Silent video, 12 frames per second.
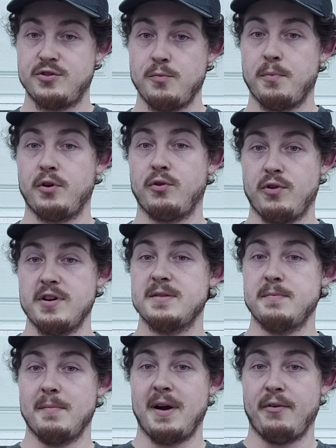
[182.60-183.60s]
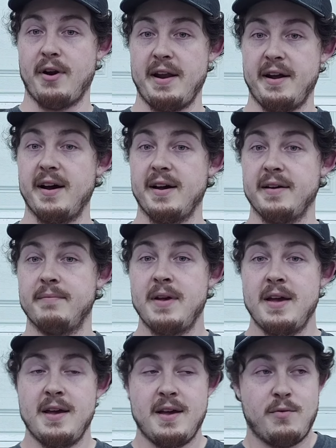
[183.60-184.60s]
super crisp in my right eye,
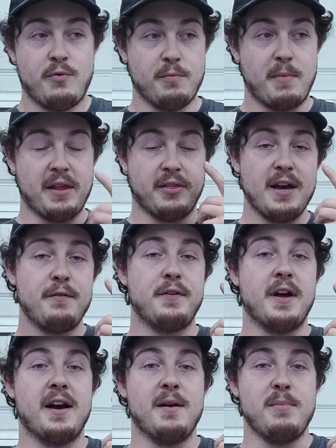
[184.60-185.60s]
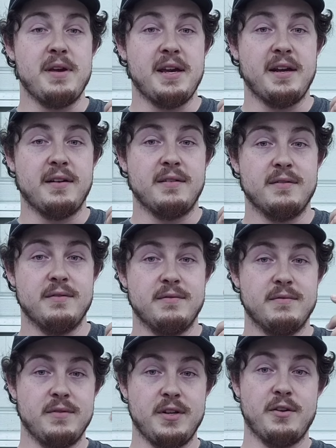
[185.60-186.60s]
with my left eye being
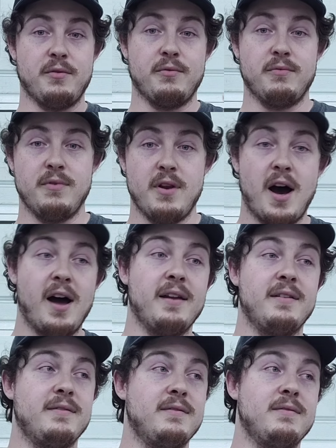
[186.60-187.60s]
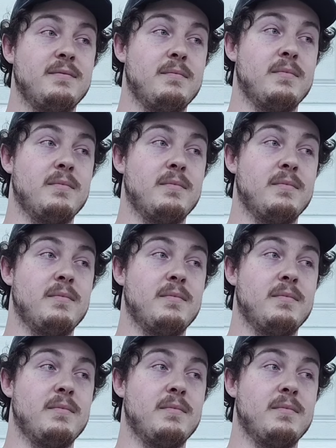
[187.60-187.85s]
not